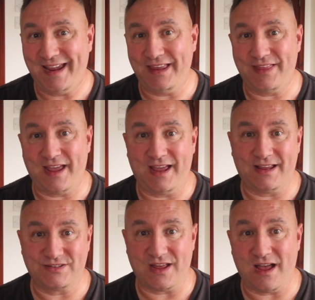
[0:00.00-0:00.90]
either
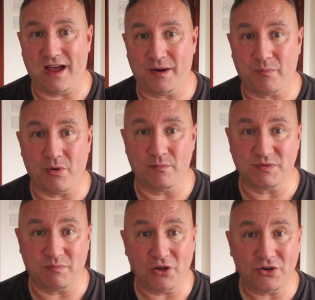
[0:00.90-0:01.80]
as the heart
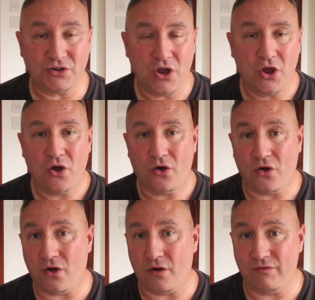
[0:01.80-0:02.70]
pumps blood
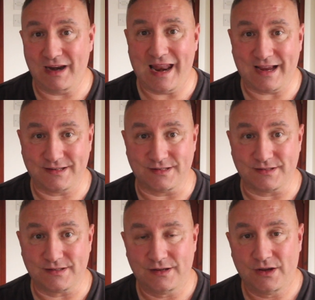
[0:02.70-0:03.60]
or
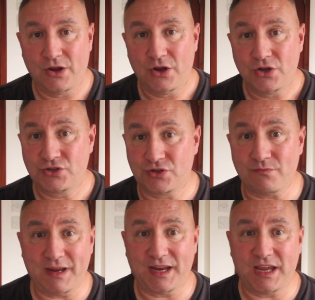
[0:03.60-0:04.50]
relaxes.
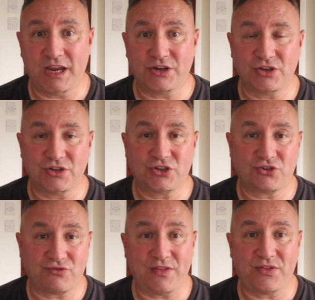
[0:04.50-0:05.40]
Some medications
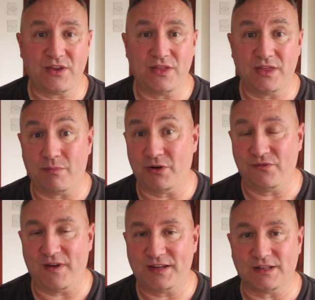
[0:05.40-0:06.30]
strengthen the
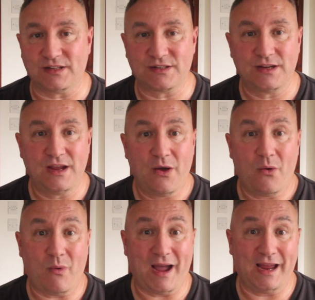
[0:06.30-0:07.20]
blood vessels,
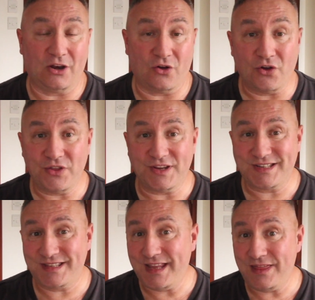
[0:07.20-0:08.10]
while
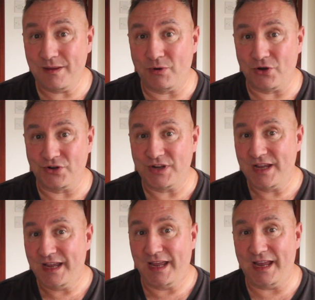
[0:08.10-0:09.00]
others thin the blood
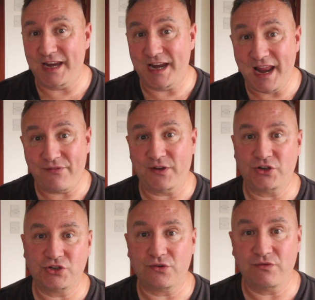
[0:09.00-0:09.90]
in an
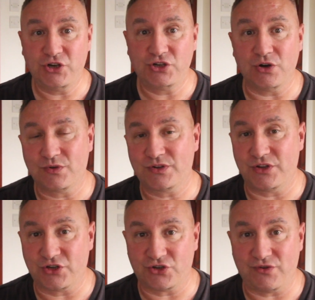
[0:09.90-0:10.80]
effort to
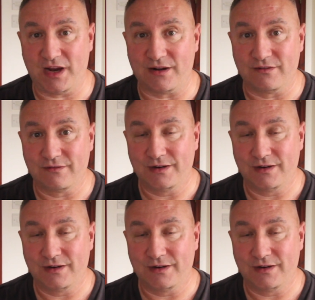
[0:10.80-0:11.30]
reduce the strain.